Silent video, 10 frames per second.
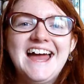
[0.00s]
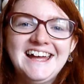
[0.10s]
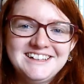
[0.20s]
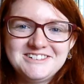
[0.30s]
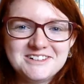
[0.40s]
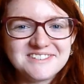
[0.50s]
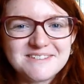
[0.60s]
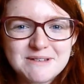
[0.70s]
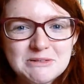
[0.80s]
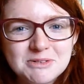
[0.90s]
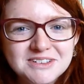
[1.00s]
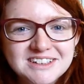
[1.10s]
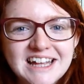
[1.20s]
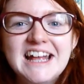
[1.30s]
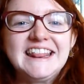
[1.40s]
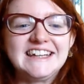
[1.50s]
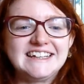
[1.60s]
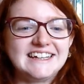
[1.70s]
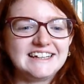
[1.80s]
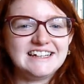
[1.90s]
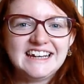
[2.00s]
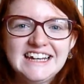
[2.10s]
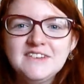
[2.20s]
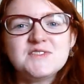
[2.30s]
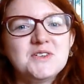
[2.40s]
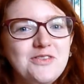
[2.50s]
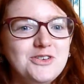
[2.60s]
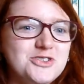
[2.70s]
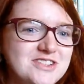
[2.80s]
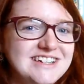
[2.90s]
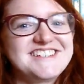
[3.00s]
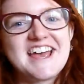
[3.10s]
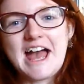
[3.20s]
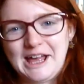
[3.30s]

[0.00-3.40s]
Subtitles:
Hello, lovely people. The leaves on the trees